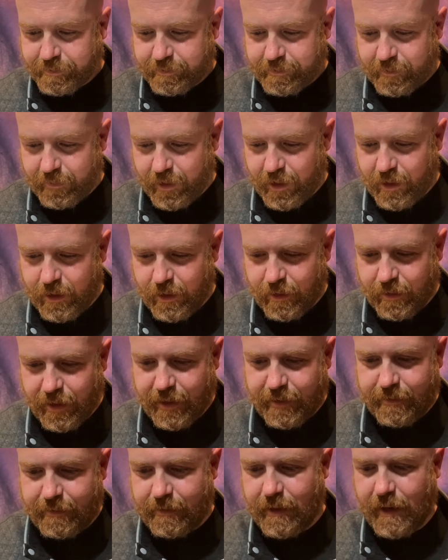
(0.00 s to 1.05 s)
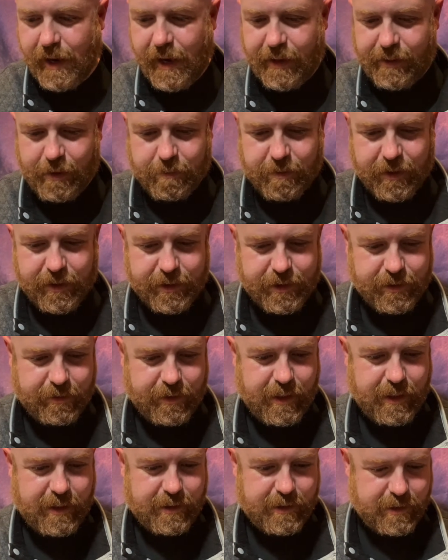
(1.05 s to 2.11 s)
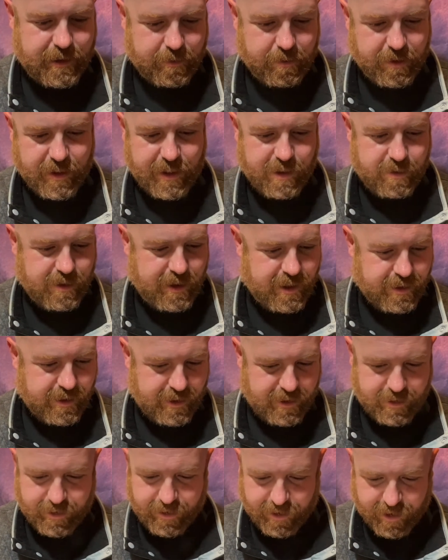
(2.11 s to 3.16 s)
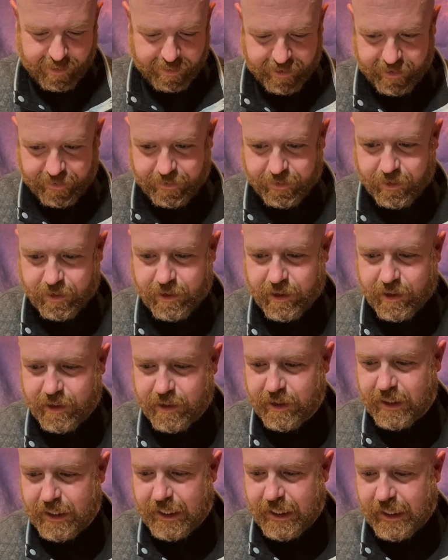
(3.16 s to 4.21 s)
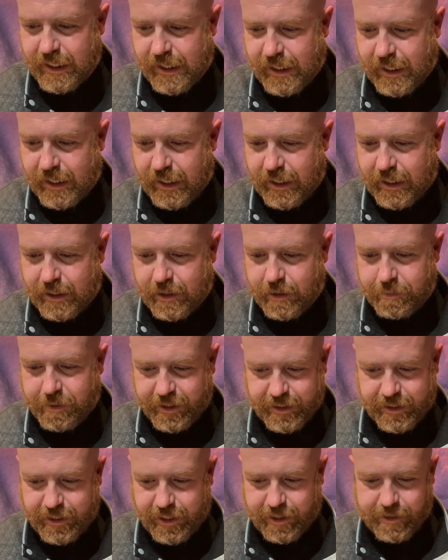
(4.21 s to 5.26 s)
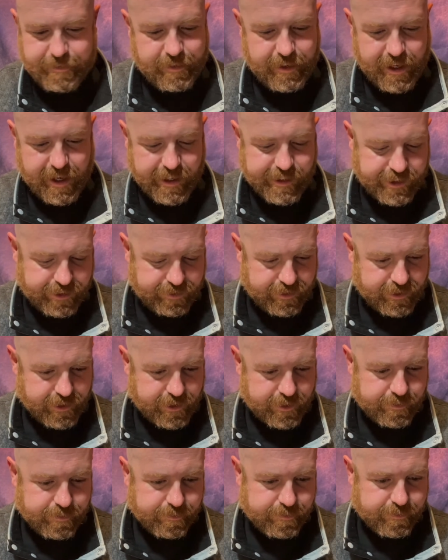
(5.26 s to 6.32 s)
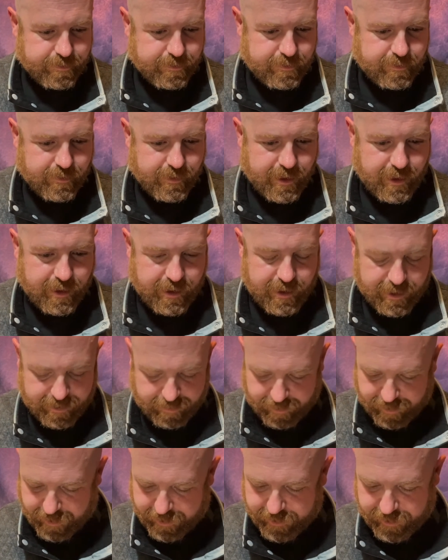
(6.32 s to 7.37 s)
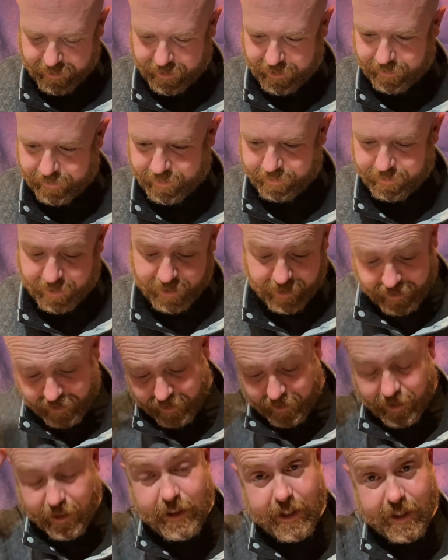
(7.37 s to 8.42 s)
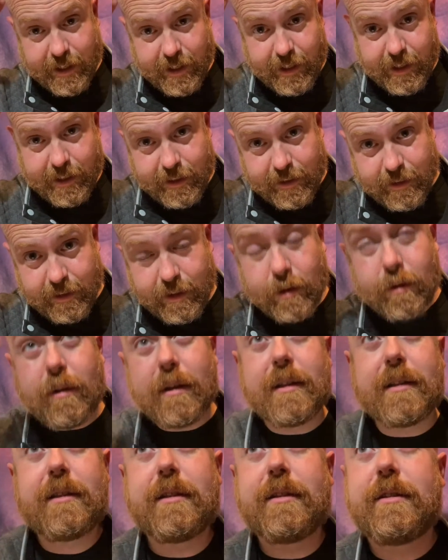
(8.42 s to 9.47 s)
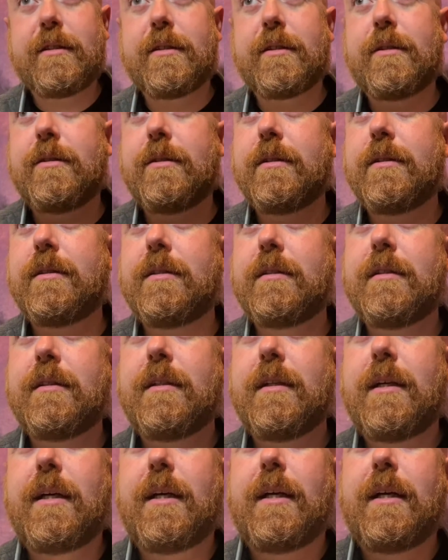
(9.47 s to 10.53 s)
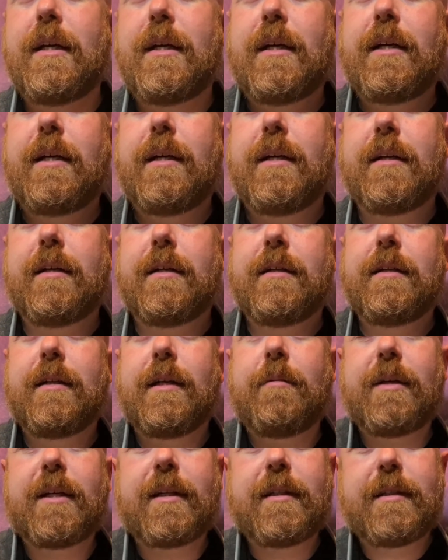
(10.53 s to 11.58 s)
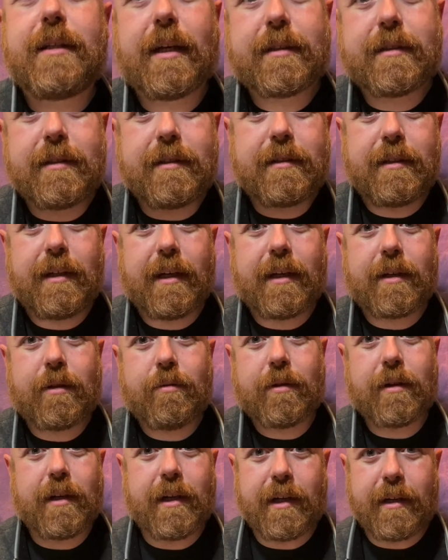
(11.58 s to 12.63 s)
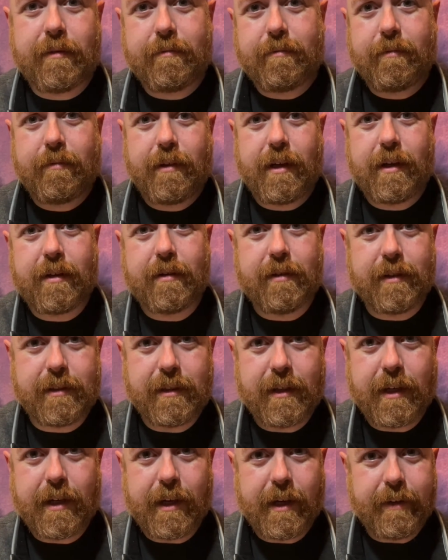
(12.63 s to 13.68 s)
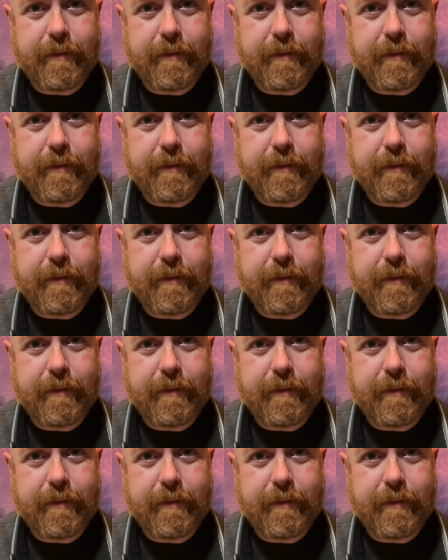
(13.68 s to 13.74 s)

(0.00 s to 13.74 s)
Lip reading: who I had the pleasure of getting to play with and open for, based out of Nashville, originally from the Houston area, who went to school here in Lubbock at Texas Tech, where I now reside.